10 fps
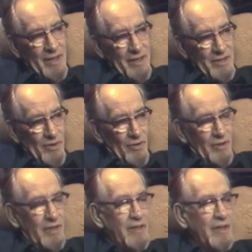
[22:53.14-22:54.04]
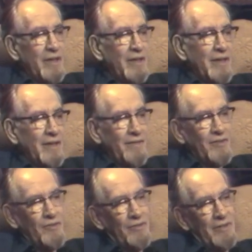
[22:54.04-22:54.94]
so if
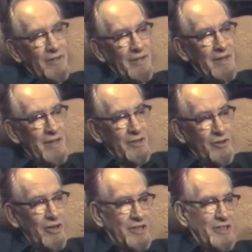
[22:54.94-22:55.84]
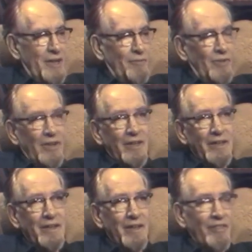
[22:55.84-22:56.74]
you could assemble
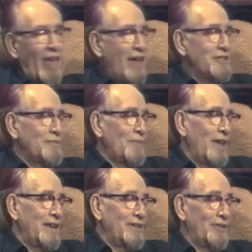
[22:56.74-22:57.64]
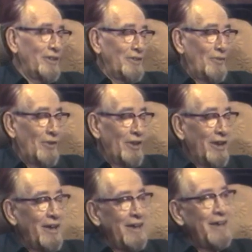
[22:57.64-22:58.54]
1,000 men during the war
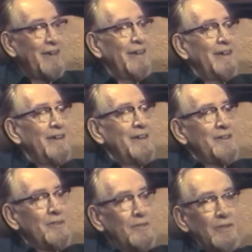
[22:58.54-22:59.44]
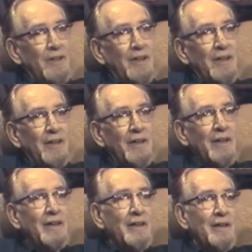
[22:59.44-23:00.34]
to
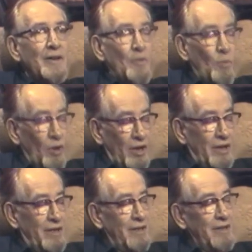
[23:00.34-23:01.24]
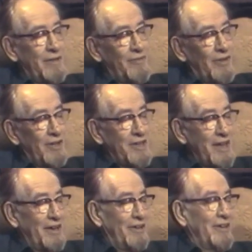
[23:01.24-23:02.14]
work for a
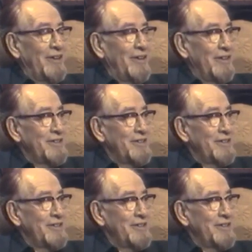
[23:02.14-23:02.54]
year on